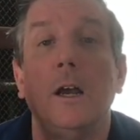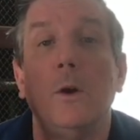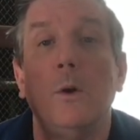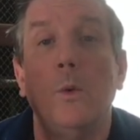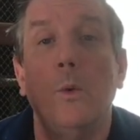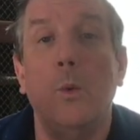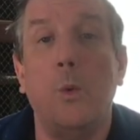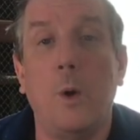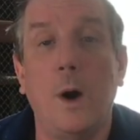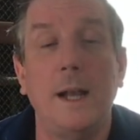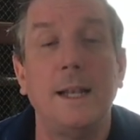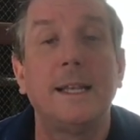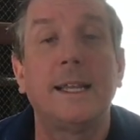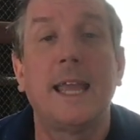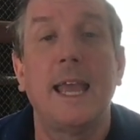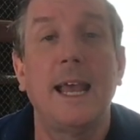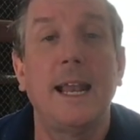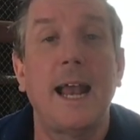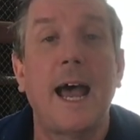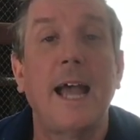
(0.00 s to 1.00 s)
What
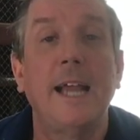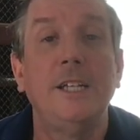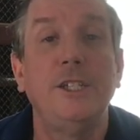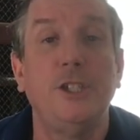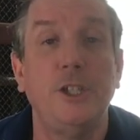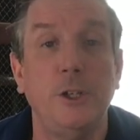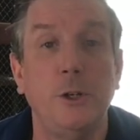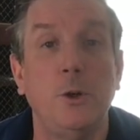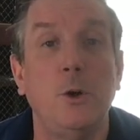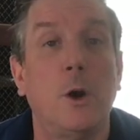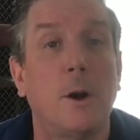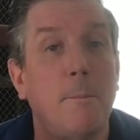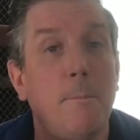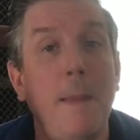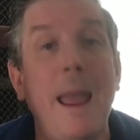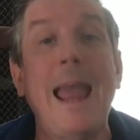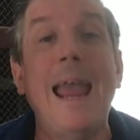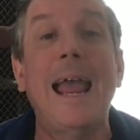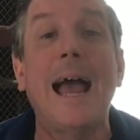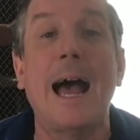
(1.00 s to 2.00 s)
can I do or
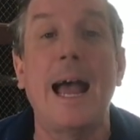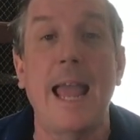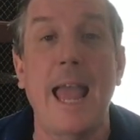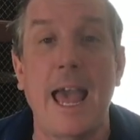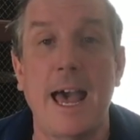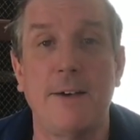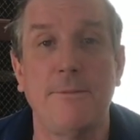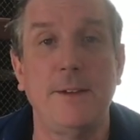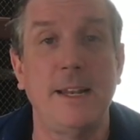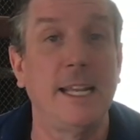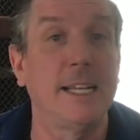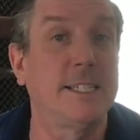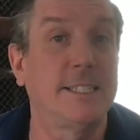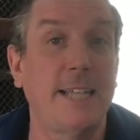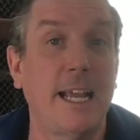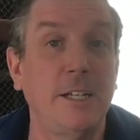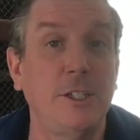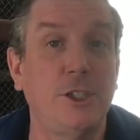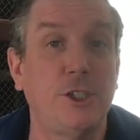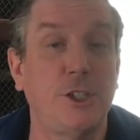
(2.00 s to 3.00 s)
may I have an
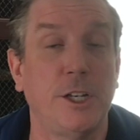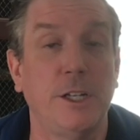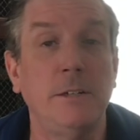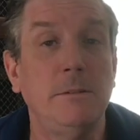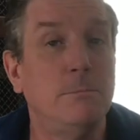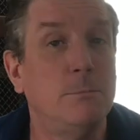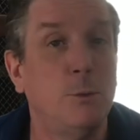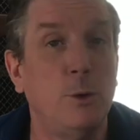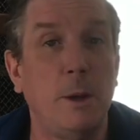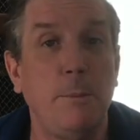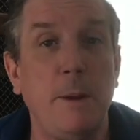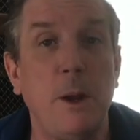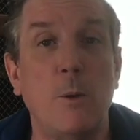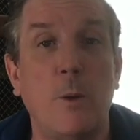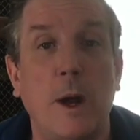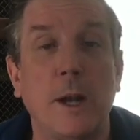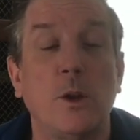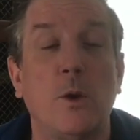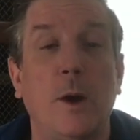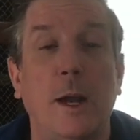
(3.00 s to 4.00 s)
extension would be
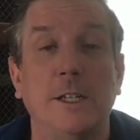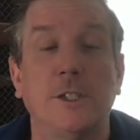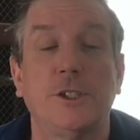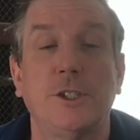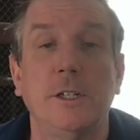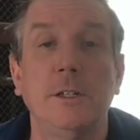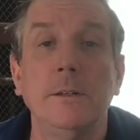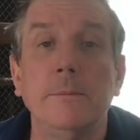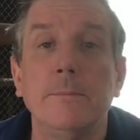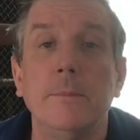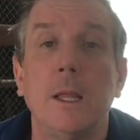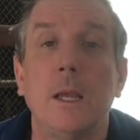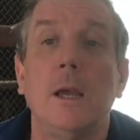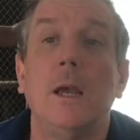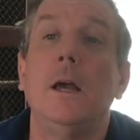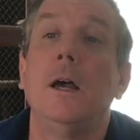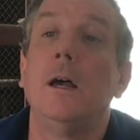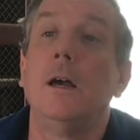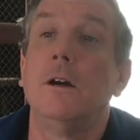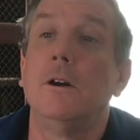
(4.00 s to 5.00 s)
one question,
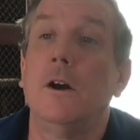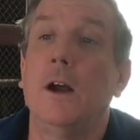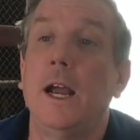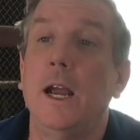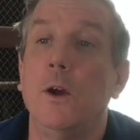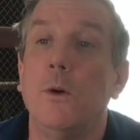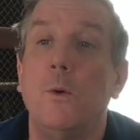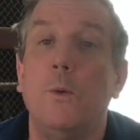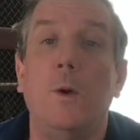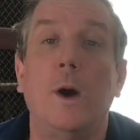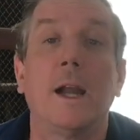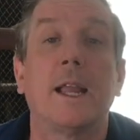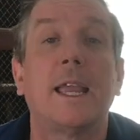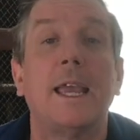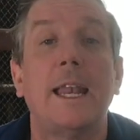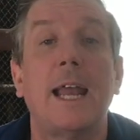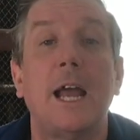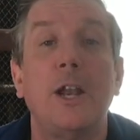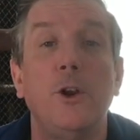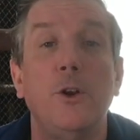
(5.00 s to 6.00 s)
right? What
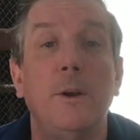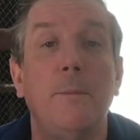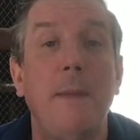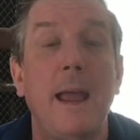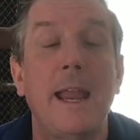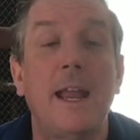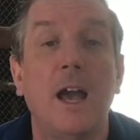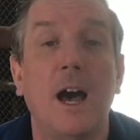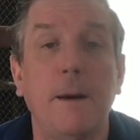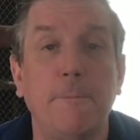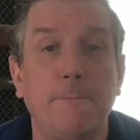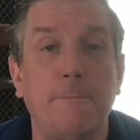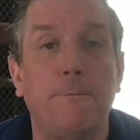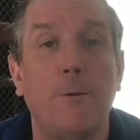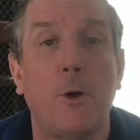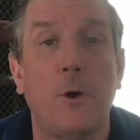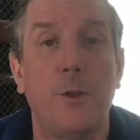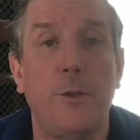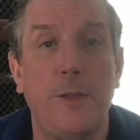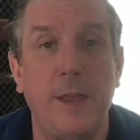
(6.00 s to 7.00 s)
can I do to make up
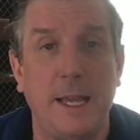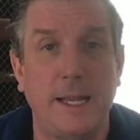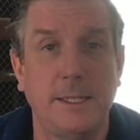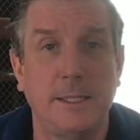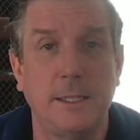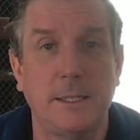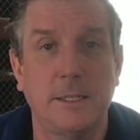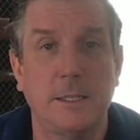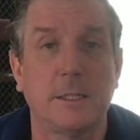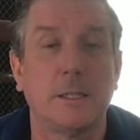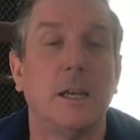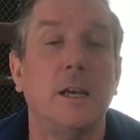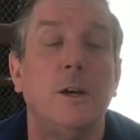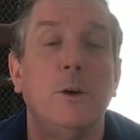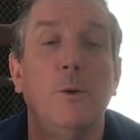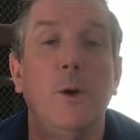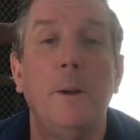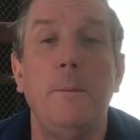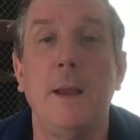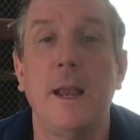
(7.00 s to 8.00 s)
for this
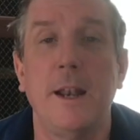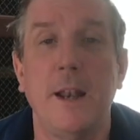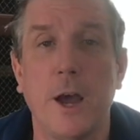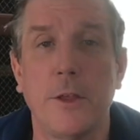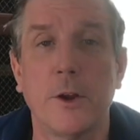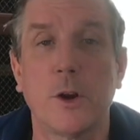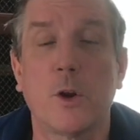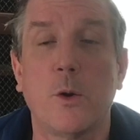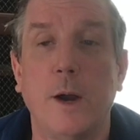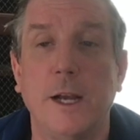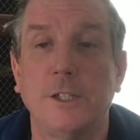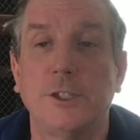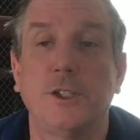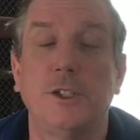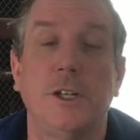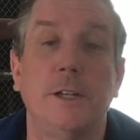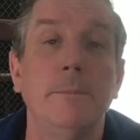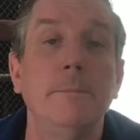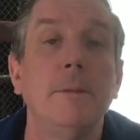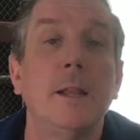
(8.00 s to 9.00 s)
would be another
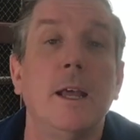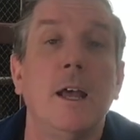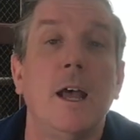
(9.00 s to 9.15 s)
question.